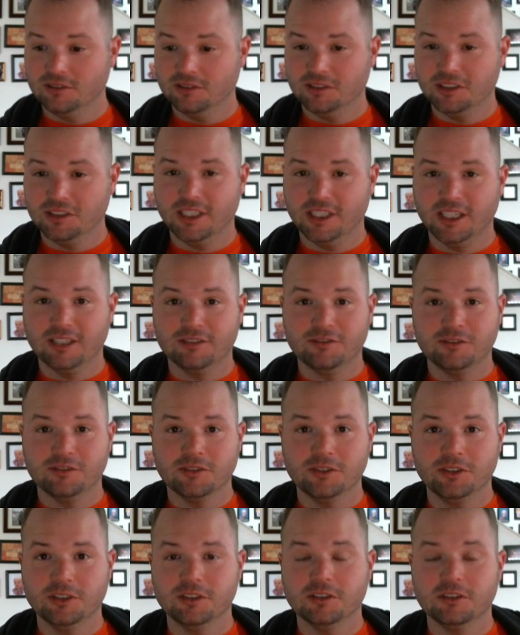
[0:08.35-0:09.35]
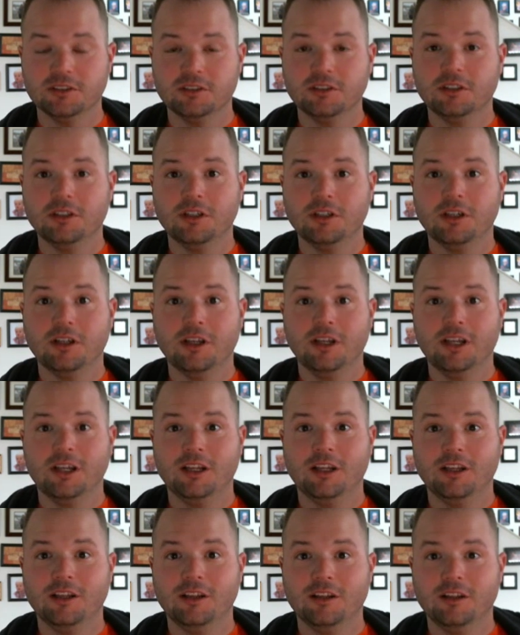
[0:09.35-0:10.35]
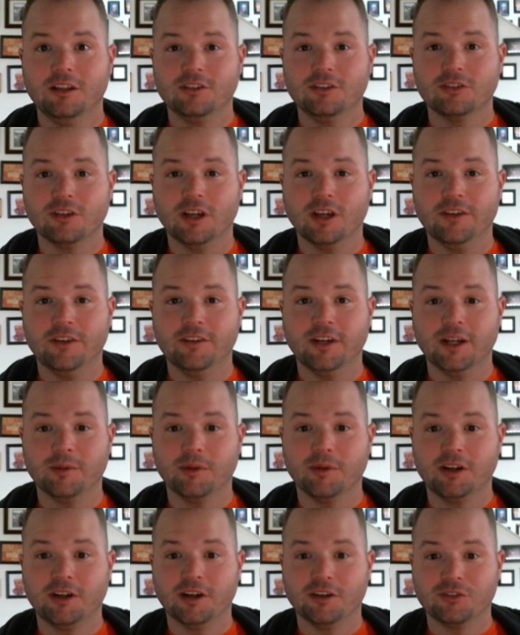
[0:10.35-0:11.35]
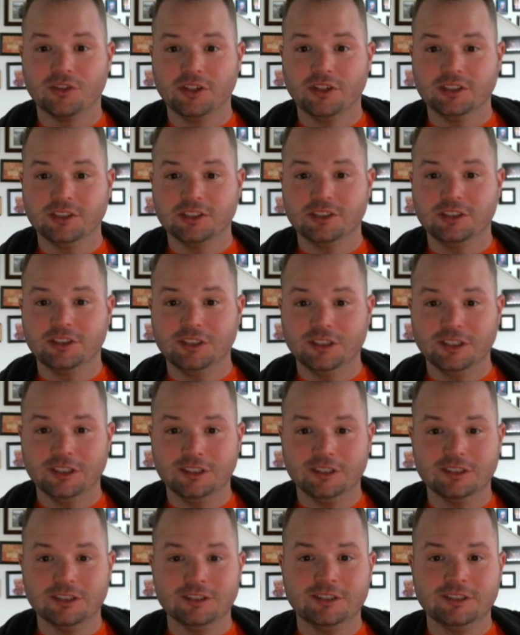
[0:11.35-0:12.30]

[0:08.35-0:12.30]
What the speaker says: in California, so I haven't had my coffee just yet.